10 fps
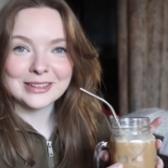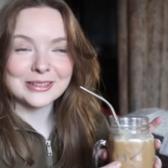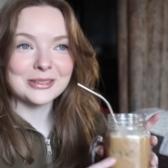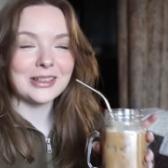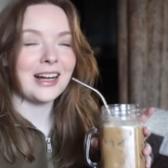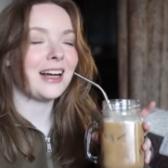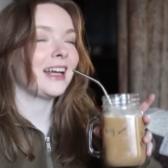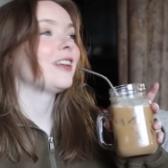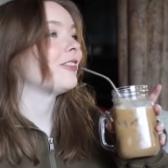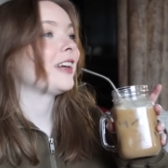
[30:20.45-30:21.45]
I
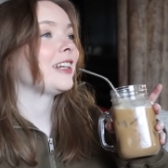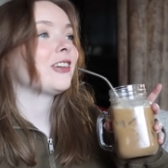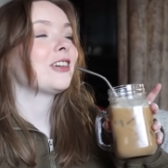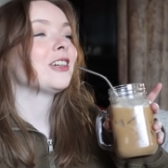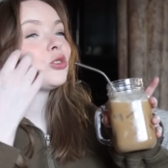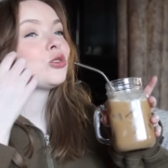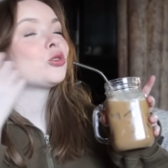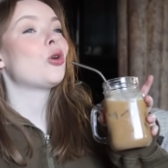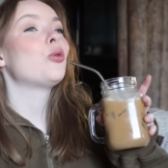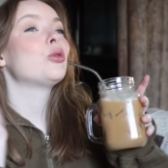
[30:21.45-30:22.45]
love eggnog
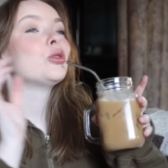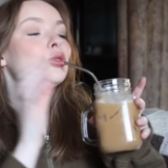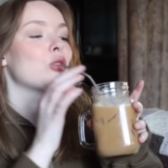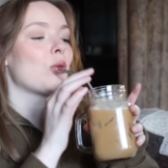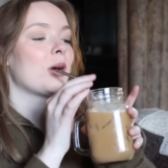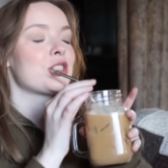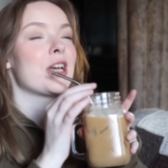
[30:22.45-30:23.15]
so, so much.